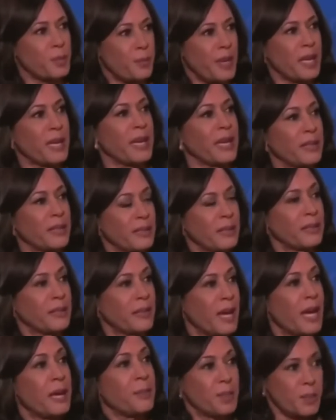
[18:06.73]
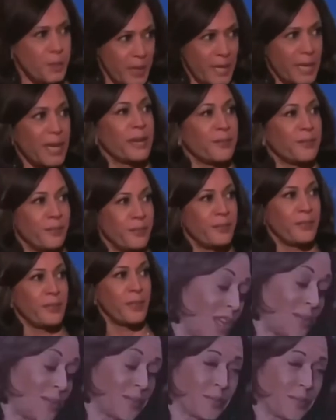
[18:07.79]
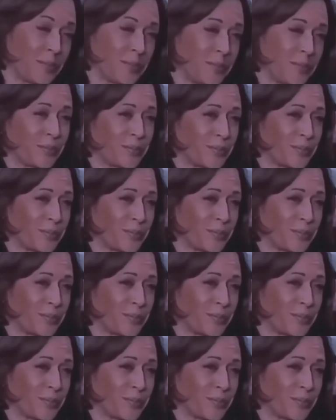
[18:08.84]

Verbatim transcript: you know, the oppression, oppression and, and,